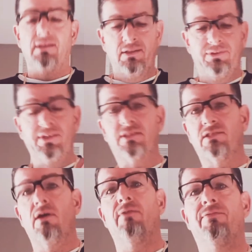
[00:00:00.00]
This
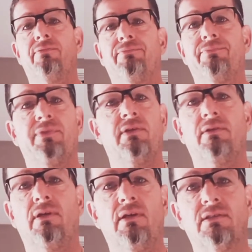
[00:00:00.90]
stuff
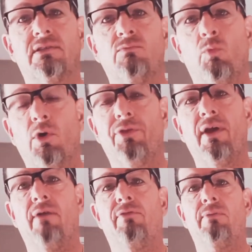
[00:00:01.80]
is worth
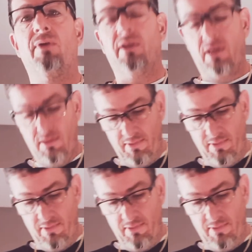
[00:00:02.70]
every penny.